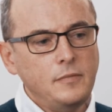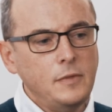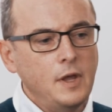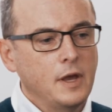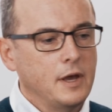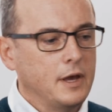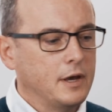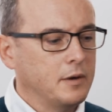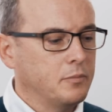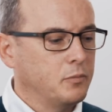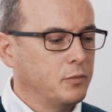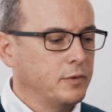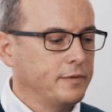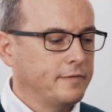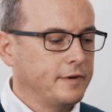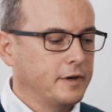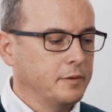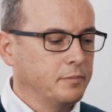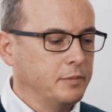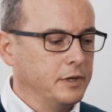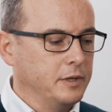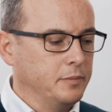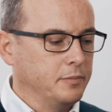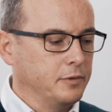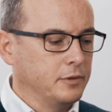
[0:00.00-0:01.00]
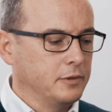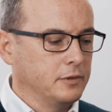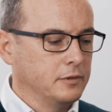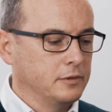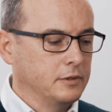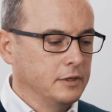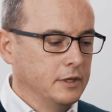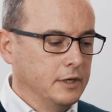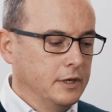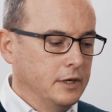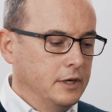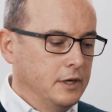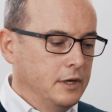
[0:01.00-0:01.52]
we've had people
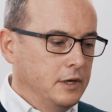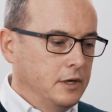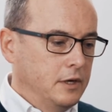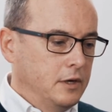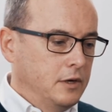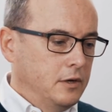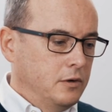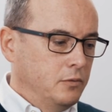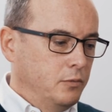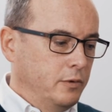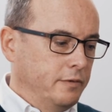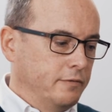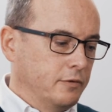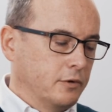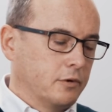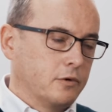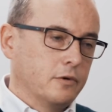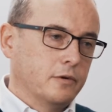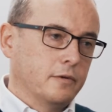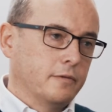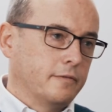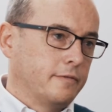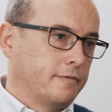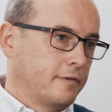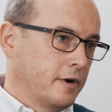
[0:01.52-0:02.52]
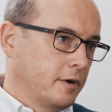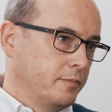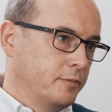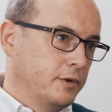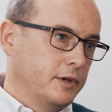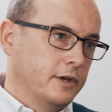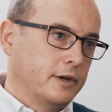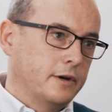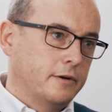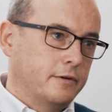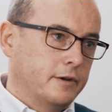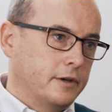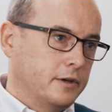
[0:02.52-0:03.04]
we've recruited from the
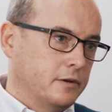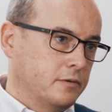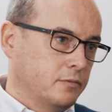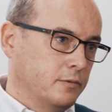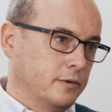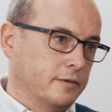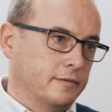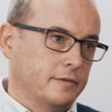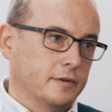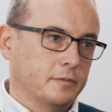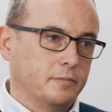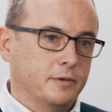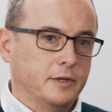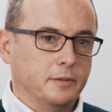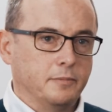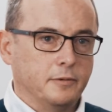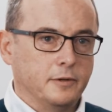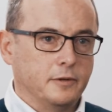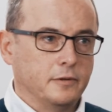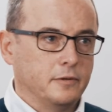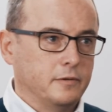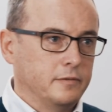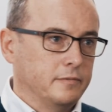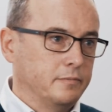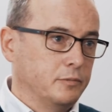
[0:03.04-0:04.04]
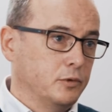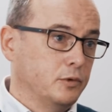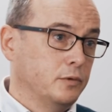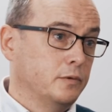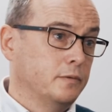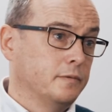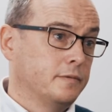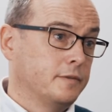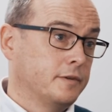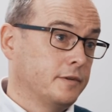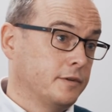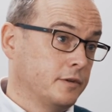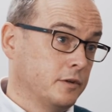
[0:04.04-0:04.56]
area. We've had people who
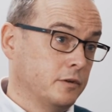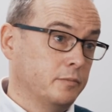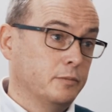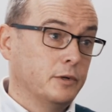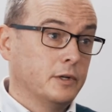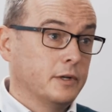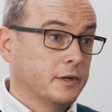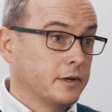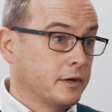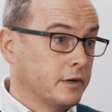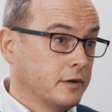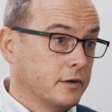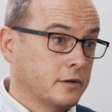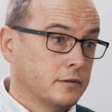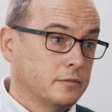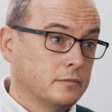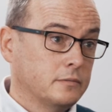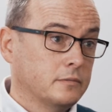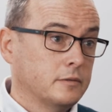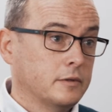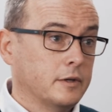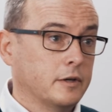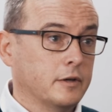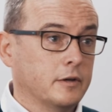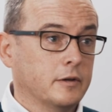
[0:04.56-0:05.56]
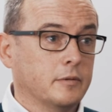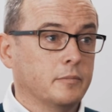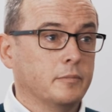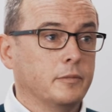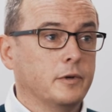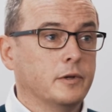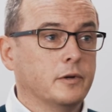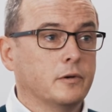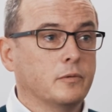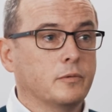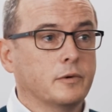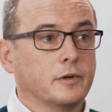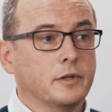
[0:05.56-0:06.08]
moved to Mullingar,
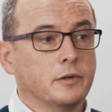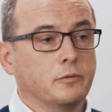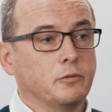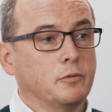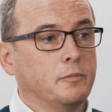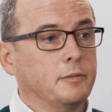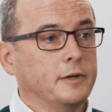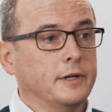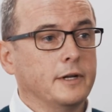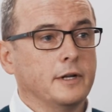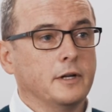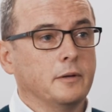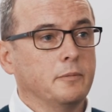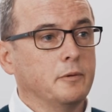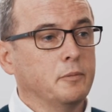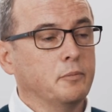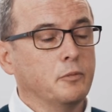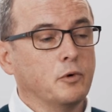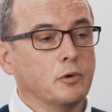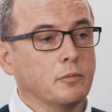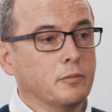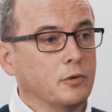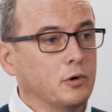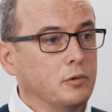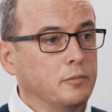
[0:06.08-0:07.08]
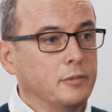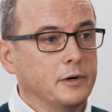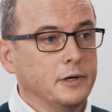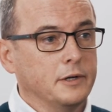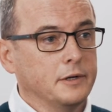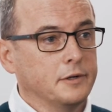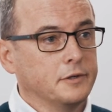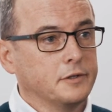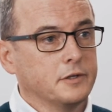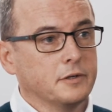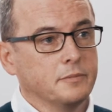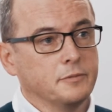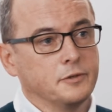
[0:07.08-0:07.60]
where they would be a little bit more mobile
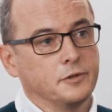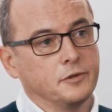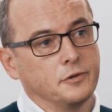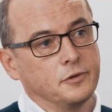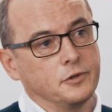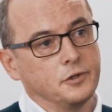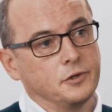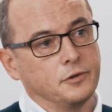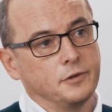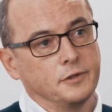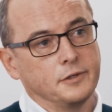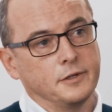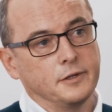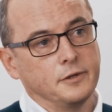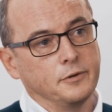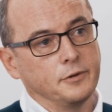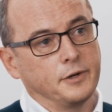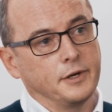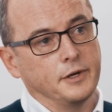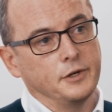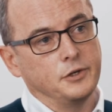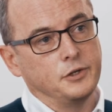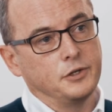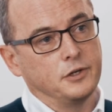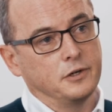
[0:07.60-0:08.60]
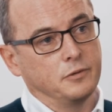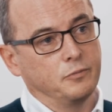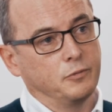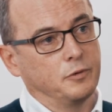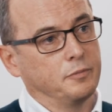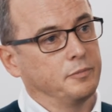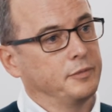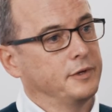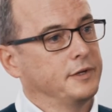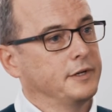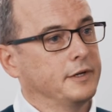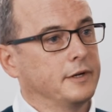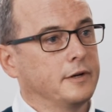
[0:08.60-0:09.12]
in terms of their choice of location,
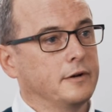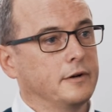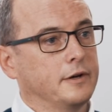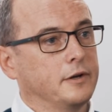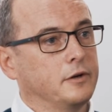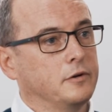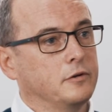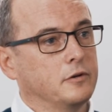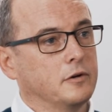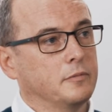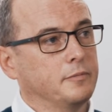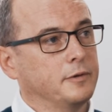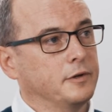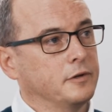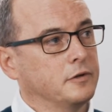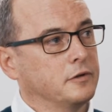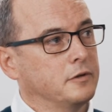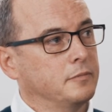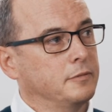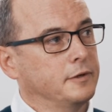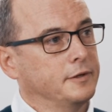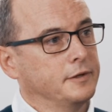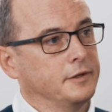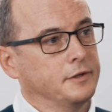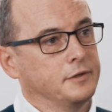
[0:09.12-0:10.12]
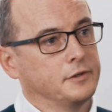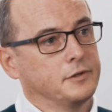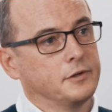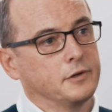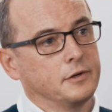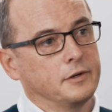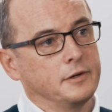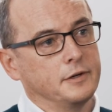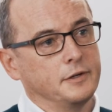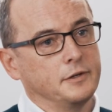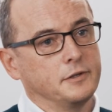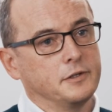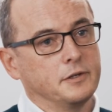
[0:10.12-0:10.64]
weren't particularly hung up in Dublin. And
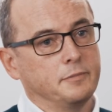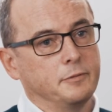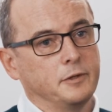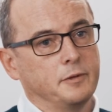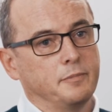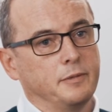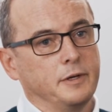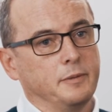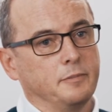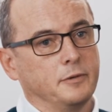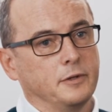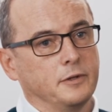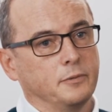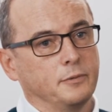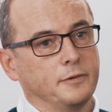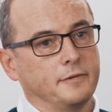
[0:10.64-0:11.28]
certainly some of the people that